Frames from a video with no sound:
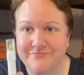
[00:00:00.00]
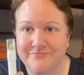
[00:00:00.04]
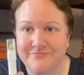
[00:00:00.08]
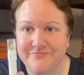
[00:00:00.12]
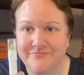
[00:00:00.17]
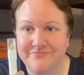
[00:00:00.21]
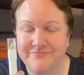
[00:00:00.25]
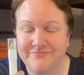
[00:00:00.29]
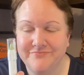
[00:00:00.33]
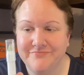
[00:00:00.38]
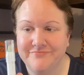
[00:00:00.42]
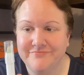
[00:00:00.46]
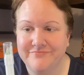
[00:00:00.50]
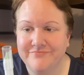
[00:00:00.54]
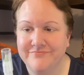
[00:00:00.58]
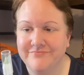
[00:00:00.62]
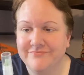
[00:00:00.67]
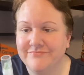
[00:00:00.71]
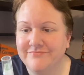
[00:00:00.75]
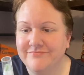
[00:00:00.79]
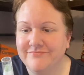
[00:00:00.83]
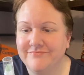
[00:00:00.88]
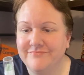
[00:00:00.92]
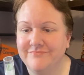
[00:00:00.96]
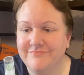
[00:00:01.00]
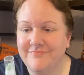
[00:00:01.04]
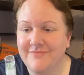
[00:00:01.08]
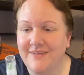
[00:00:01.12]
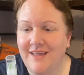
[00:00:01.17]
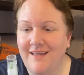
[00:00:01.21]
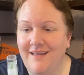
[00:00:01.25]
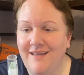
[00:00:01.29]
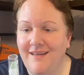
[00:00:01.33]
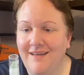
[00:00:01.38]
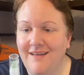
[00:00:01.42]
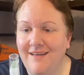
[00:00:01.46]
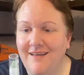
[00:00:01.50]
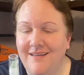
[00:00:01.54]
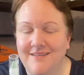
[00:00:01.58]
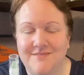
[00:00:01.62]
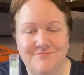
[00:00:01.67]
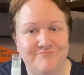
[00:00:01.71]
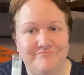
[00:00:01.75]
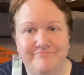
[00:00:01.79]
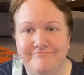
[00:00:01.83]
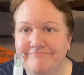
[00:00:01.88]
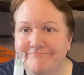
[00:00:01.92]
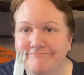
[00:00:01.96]

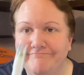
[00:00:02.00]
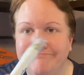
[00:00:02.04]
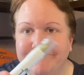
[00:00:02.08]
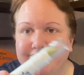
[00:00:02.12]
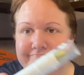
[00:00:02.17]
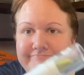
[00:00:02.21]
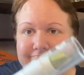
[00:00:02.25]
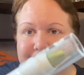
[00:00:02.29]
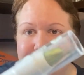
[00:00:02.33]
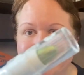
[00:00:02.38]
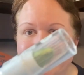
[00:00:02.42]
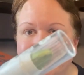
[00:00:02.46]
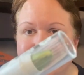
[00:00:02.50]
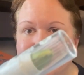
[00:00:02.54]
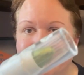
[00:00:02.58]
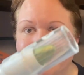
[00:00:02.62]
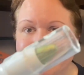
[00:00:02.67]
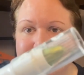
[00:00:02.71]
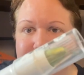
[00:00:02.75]
[no speech]